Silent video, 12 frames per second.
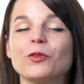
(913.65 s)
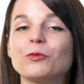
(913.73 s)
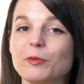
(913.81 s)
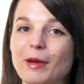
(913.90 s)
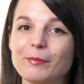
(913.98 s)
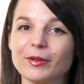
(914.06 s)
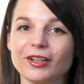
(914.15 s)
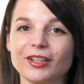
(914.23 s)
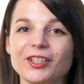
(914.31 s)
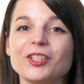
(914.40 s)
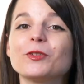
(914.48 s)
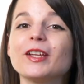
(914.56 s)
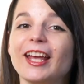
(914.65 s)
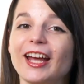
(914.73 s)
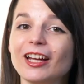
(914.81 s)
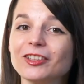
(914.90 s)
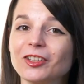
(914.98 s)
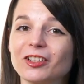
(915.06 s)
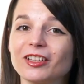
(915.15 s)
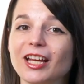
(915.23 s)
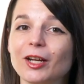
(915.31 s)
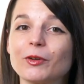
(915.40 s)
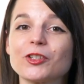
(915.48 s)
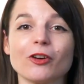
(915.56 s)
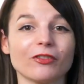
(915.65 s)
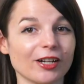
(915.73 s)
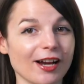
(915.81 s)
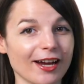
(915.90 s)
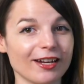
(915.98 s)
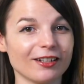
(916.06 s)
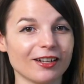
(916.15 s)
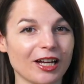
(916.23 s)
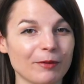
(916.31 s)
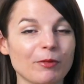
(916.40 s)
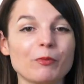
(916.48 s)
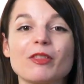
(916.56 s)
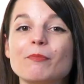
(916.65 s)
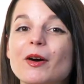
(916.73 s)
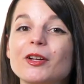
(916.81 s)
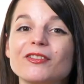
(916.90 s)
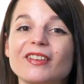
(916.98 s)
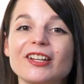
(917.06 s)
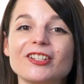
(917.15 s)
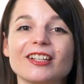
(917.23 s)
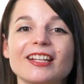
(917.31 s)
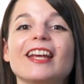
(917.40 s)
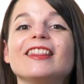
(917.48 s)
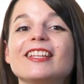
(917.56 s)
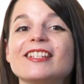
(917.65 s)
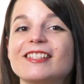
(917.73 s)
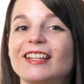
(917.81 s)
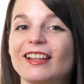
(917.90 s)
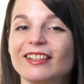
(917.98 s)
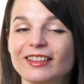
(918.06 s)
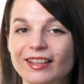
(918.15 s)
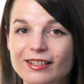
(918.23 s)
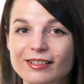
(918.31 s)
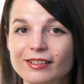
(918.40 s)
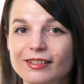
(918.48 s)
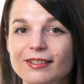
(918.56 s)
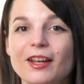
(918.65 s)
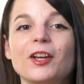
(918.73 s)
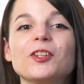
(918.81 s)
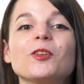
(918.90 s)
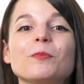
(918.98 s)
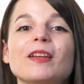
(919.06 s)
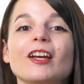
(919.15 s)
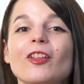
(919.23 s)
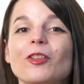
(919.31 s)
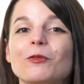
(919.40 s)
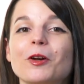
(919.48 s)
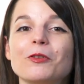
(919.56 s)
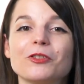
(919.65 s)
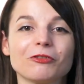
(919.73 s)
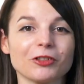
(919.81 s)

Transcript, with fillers: Remember, you can't learn a language overnight, but with motivation and these daily lessons, you'll be on the road to